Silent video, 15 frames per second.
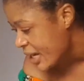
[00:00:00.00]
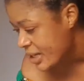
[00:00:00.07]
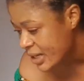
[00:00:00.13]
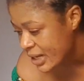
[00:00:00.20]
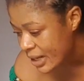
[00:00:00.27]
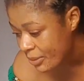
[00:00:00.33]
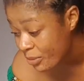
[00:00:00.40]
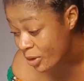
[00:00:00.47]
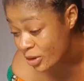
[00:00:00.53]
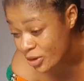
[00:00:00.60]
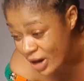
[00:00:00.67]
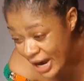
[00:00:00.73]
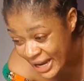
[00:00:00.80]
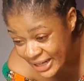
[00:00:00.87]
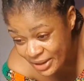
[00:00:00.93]
Then I'm going
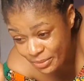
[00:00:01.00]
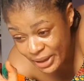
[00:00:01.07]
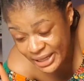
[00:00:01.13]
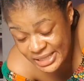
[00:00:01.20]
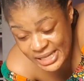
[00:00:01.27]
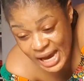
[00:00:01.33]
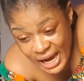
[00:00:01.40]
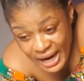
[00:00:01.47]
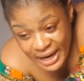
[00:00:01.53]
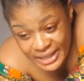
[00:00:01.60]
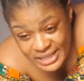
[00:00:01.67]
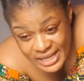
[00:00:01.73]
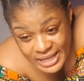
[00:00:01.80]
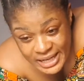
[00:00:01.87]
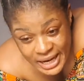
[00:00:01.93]
to add in my
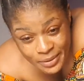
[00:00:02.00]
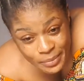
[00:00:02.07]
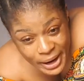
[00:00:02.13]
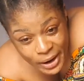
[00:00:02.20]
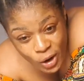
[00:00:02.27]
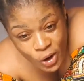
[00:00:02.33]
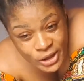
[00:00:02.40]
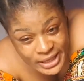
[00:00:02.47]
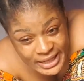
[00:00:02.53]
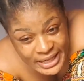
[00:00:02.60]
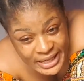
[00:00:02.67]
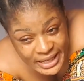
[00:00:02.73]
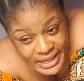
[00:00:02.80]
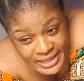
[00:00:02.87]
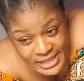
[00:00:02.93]
tights and then my
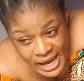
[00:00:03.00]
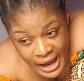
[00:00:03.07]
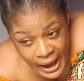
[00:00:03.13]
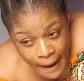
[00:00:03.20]
undies,